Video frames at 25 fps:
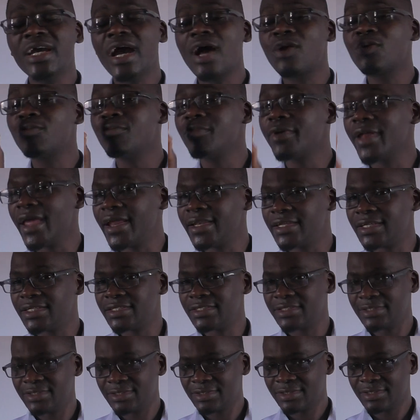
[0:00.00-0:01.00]

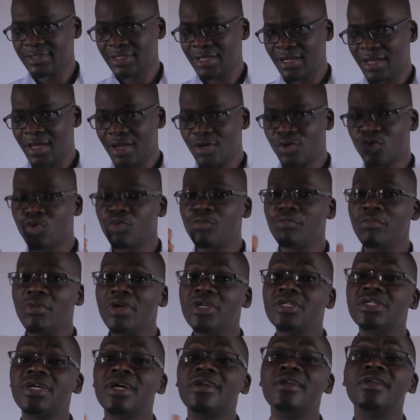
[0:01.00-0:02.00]
calibrated to
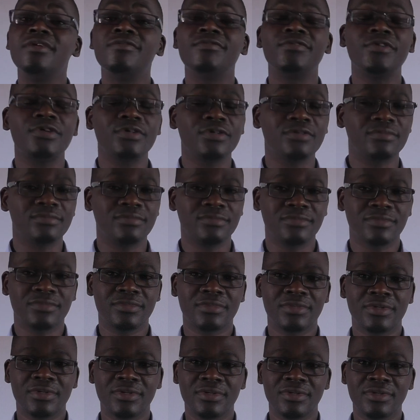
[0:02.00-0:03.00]
measure the volume.
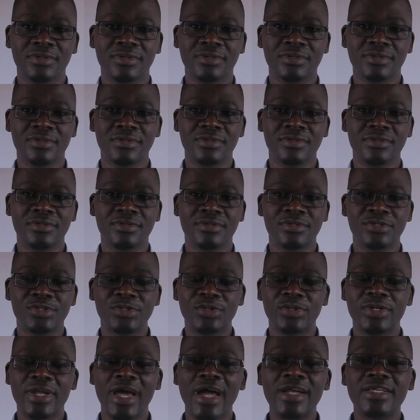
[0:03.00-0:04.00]

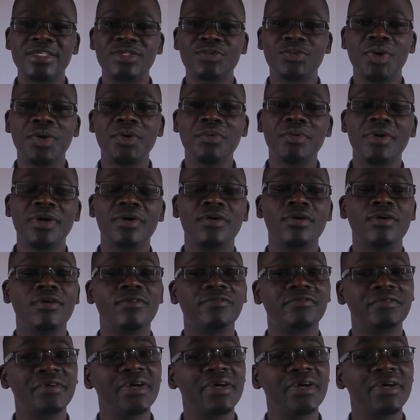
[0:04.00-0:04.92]
So that's one way of